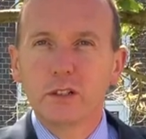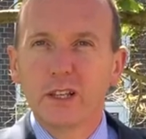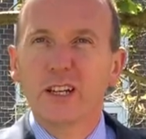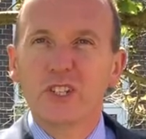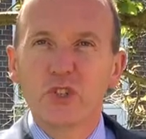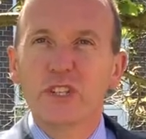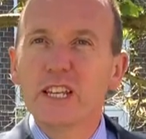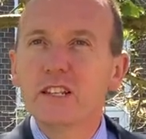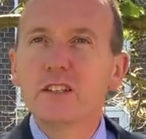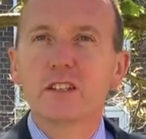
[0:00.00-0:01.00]
In case you
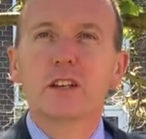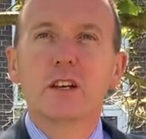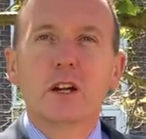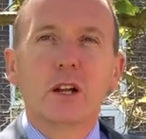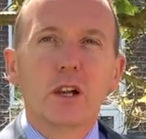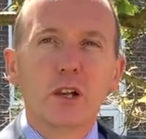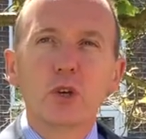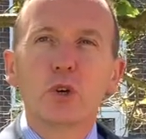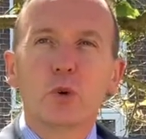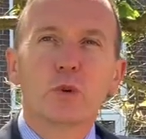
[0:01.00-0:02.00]
didn't,
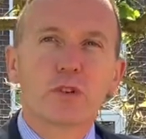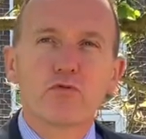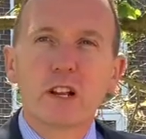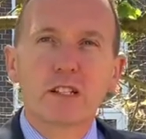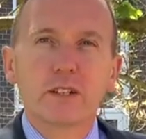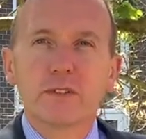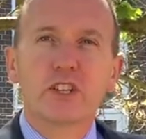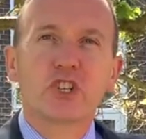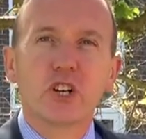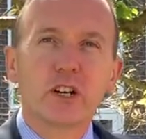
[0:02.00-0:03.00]
Luke was a relatively
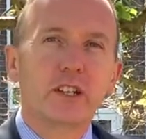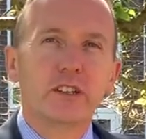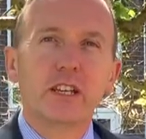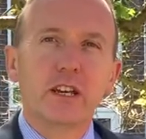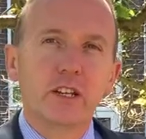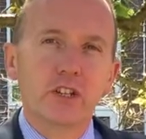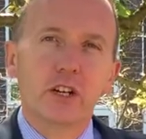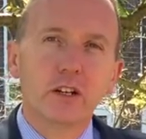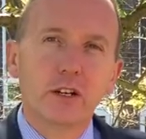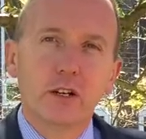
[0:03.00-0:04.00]
shy teenager